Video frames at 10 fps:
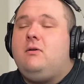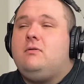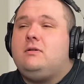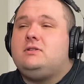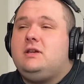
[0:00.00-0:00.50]
I go
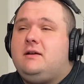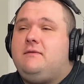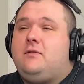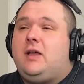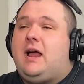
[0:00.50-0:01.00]
to
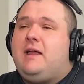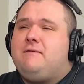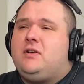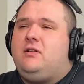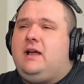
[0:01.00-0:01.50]
Chick-fil-A. I
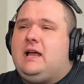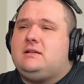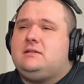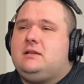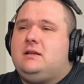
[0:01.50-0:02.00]
have class.